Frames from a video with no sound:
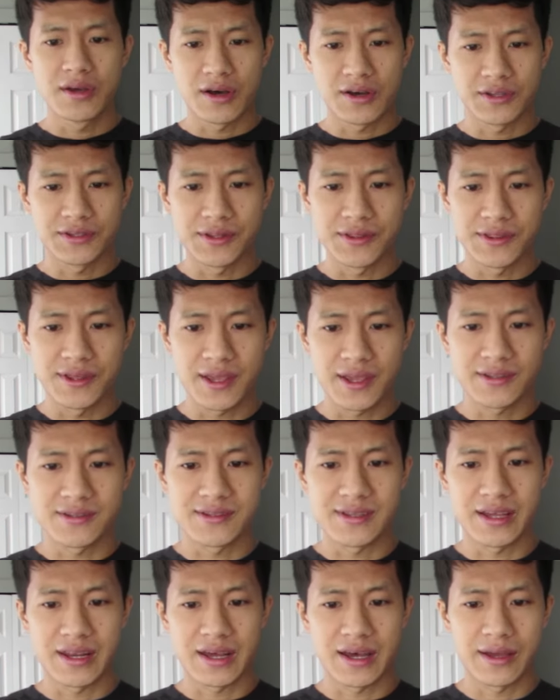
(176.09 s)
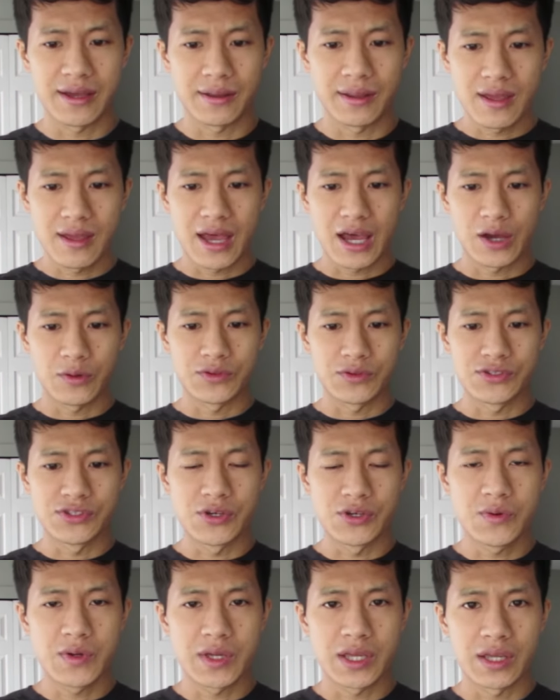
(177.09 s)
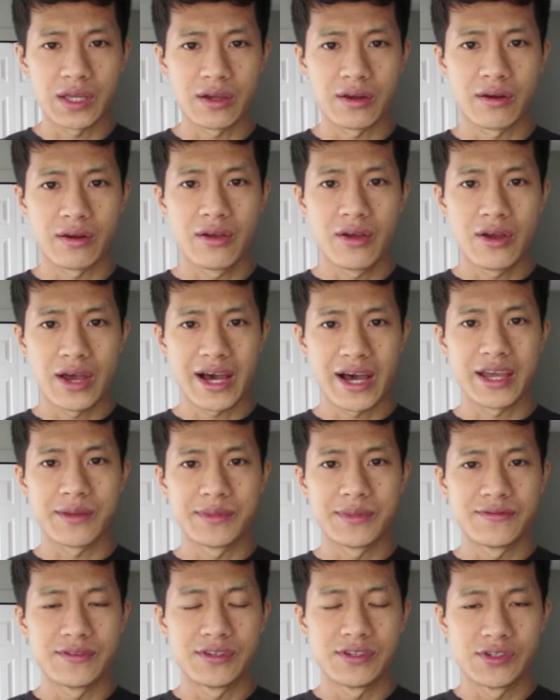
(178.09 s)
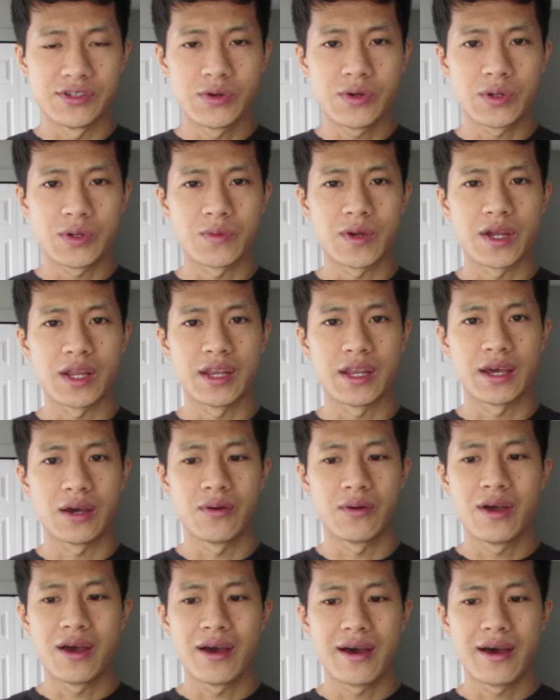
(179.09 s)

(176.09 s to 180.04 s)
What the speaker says: on the things that I was doing or I'm even doing right now.